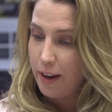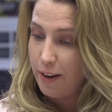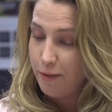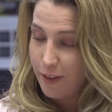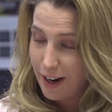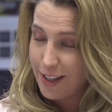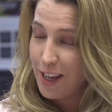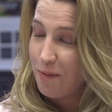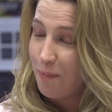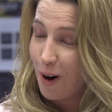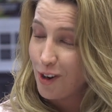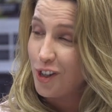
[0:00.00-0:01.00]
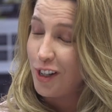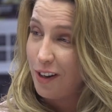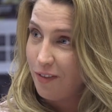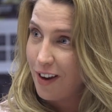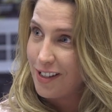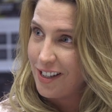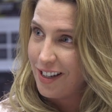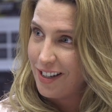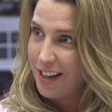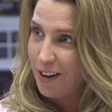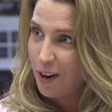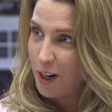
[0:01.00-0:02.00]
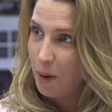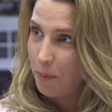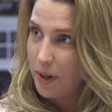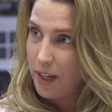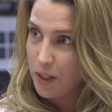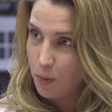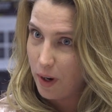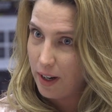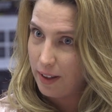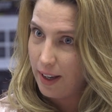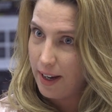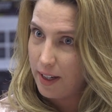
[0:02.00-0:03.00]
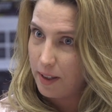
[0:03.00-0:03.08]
In fact, they've partially invested in our company as well.